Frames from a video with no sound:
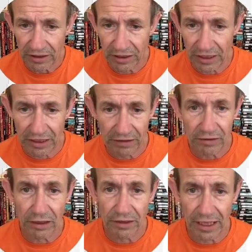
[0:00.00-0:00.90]
Click
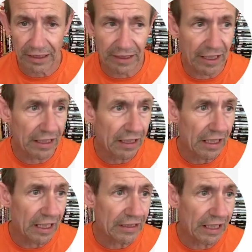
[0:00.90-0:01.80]
OK there,
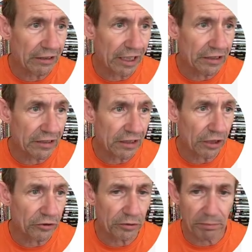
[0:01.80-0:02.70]
and now again,
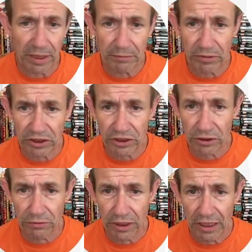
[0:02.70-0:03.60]
go to the paintbrush
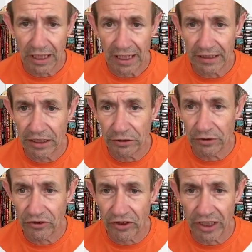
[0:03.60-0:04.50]
tool, and then you
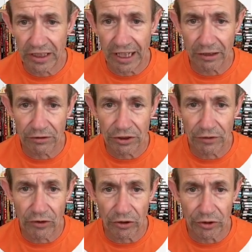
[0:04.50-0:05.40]
can see now
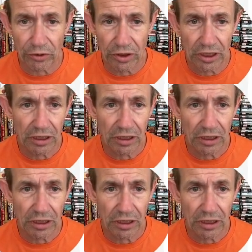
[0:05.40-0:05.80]
you've got your